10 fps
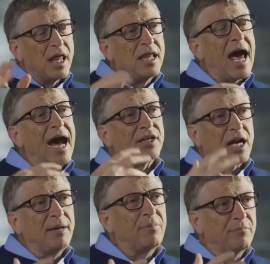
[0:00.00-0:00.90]
that
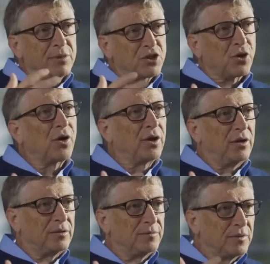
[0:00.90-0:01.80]
type of
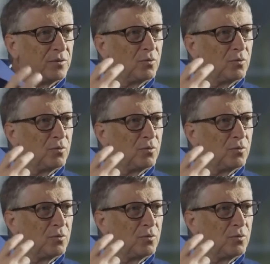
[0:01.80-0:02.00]
material